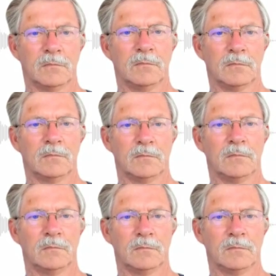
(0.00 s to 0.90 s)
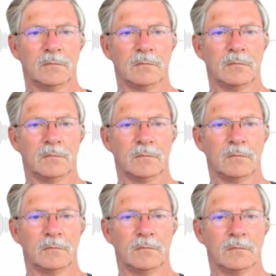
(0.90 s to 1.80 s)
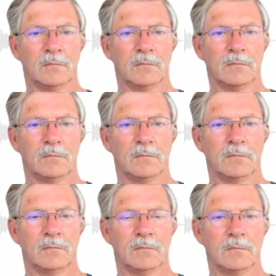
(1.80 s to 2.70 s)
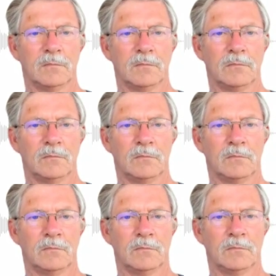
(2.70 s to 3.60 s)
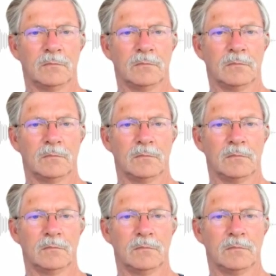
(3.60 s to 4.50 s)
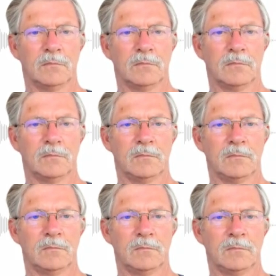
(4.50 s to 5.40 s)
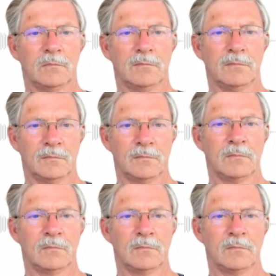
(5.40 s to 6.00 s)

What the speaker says: The person shown says nothing.